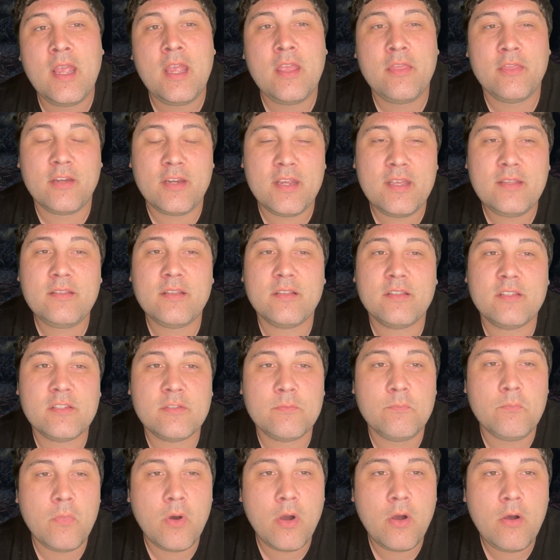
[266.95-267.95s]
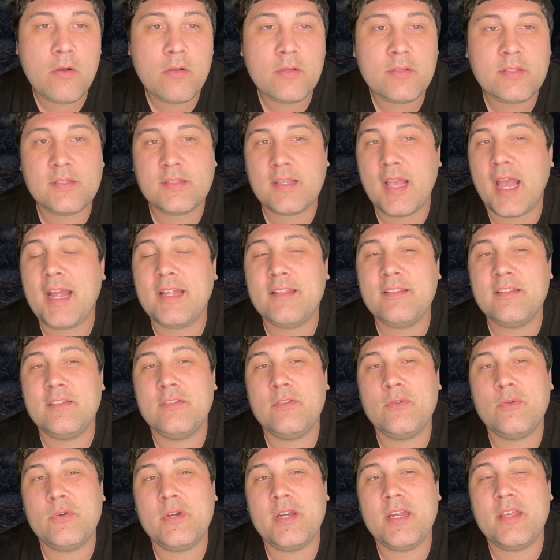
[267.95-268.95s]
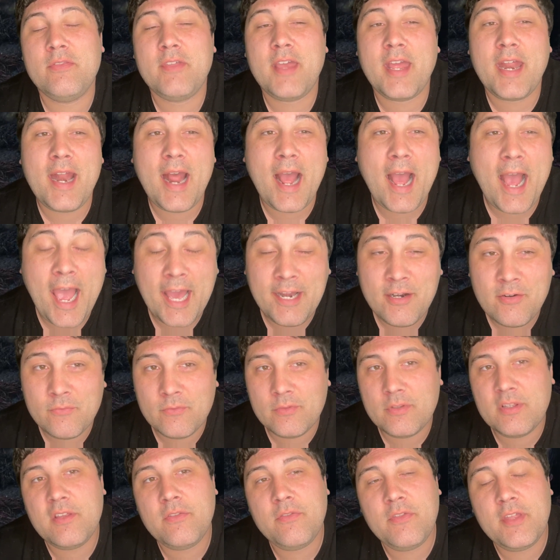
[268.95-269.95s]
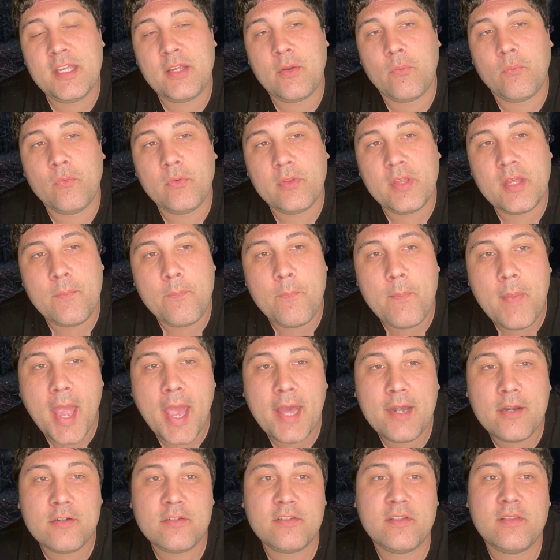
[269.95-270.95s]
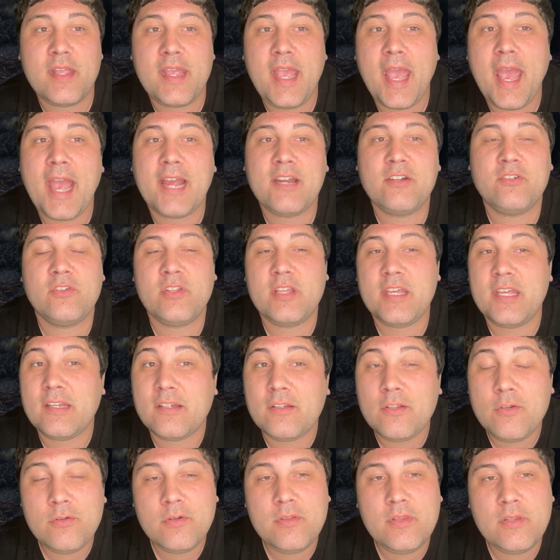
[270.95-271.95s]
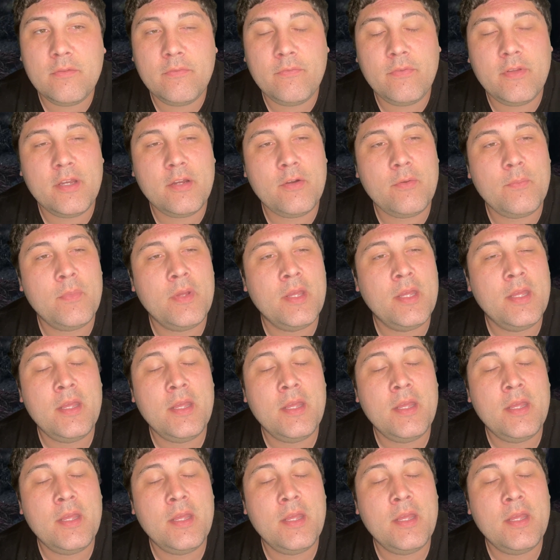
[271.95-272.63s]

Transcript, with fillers: There is a small side story that I don't really think really matters that they actually include in the film,